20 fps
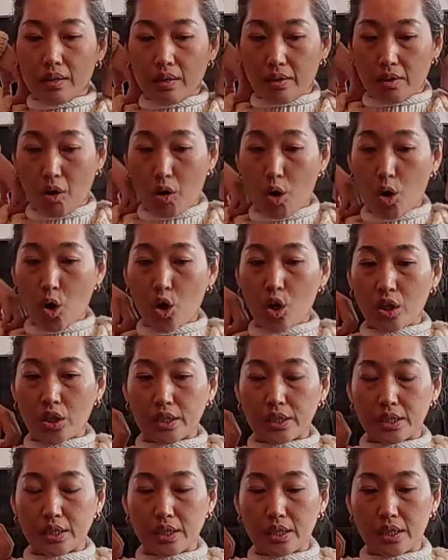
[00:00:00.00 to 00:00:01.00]

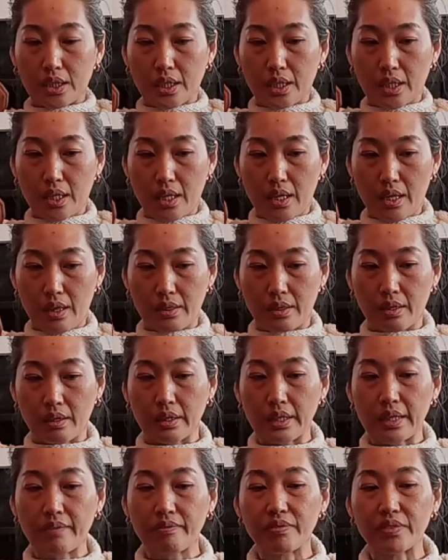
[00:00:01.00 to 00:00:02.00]
guard the
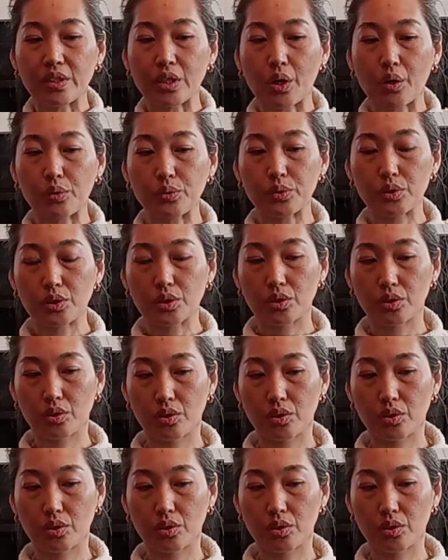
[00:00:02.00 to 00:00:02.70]
lymph node